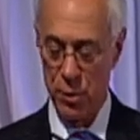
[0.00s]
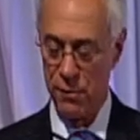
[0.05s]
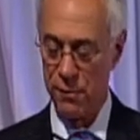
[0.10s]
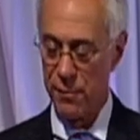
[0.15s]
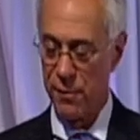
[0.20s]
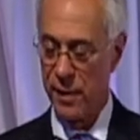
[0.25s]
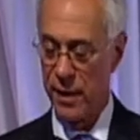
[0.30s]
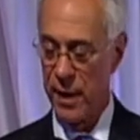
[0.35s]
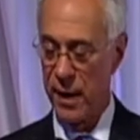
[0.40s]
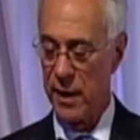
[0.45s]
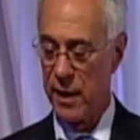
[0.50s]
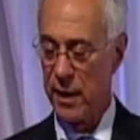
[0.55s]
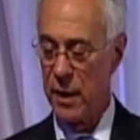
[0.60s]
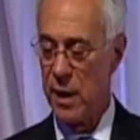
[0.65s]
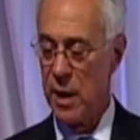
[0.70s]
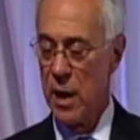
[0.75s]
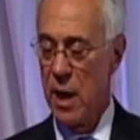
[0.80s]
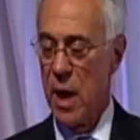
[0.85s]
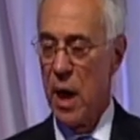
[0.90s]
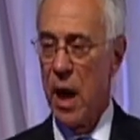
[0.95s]
shouldn't forget
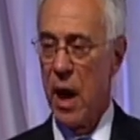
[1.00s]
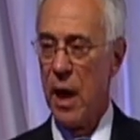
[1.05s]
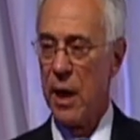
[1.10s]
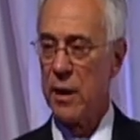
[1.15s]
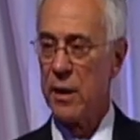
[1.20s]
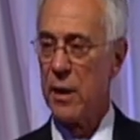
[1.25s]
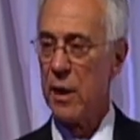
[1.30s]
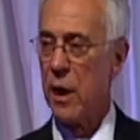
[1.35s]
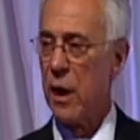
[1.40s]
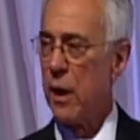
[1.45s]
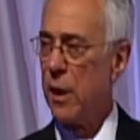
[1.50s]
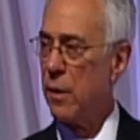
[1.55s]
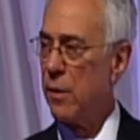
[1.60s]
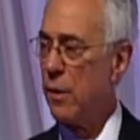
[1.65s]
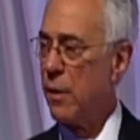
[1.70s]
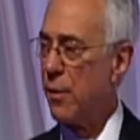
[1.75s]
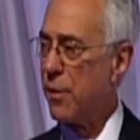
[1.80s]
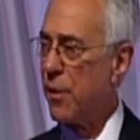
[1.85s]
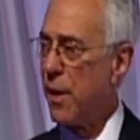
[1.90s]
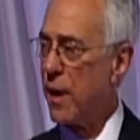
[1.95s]
it.
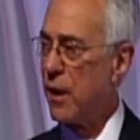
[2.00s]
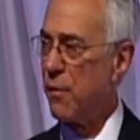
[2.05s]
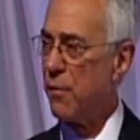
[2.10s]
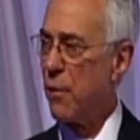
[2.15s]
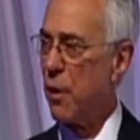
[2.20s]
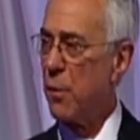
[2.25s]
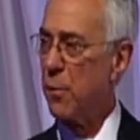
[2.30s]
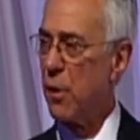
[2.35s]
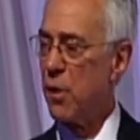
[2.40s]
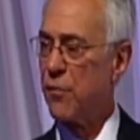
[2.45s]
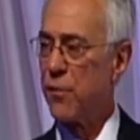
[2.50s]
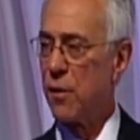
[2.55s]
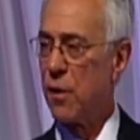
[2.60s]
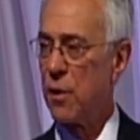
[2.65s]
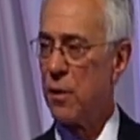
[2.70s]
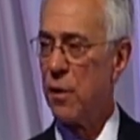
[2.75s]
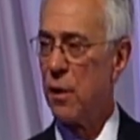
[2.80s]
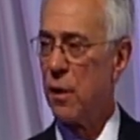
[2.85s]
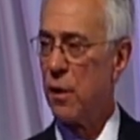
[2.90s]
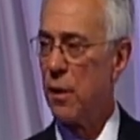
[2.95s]
I thank you very much
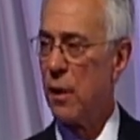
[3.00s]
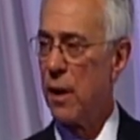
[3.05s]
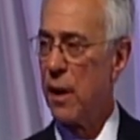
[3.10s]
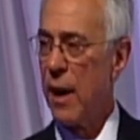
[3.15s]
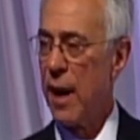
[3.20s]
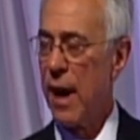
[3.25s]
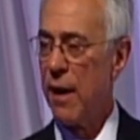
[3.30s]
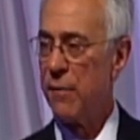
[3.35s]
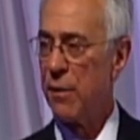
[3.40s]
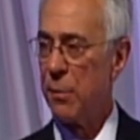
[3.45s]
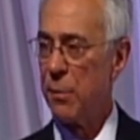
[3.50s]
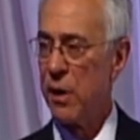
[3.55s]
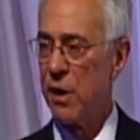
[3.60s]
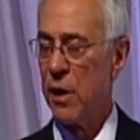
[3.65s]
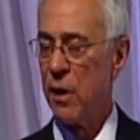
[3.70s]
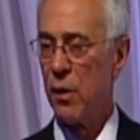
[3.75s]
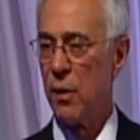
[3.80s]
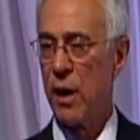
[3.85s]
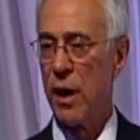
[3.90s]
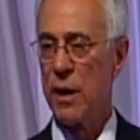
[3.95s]
for having
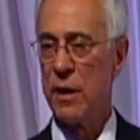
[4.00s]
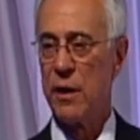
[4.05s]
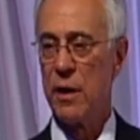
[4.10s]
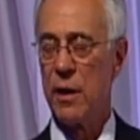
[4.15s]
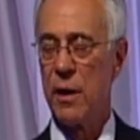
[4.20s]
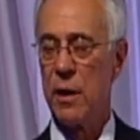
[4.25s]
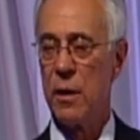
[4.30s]
me here.